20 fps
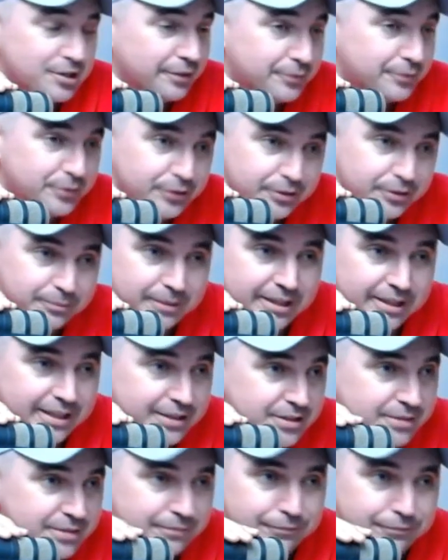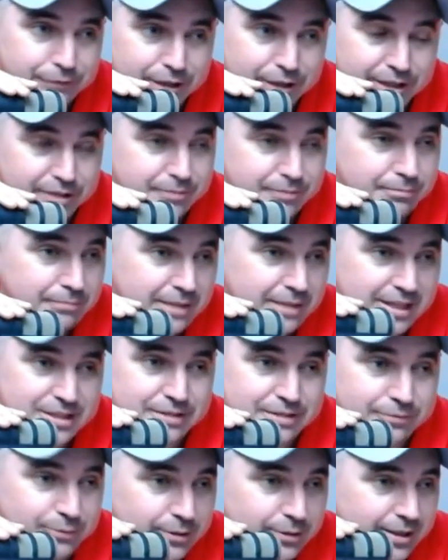hats off to them. They had some fucking
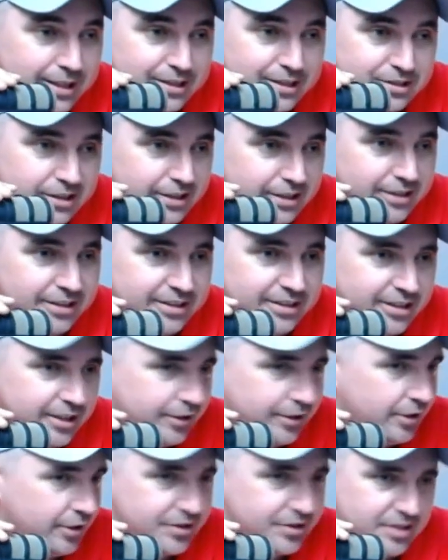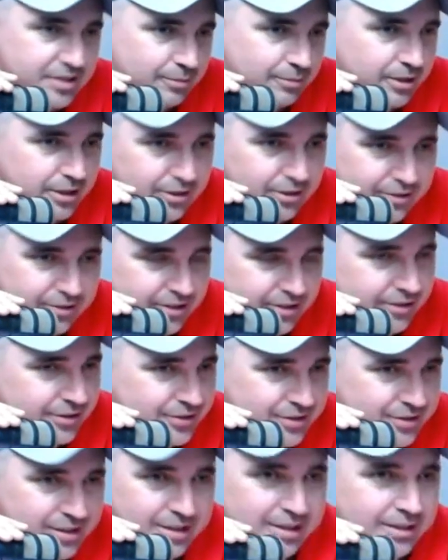massive cracks at it, and I know some of the old
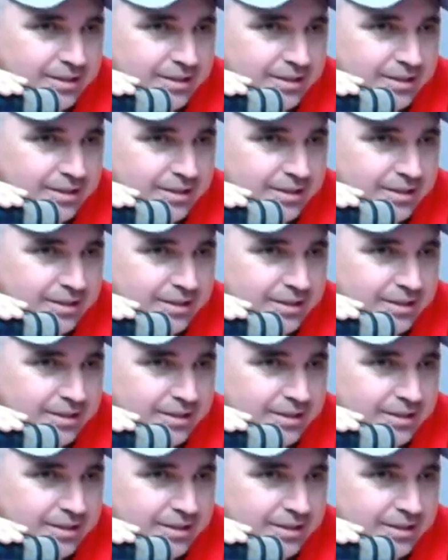owners.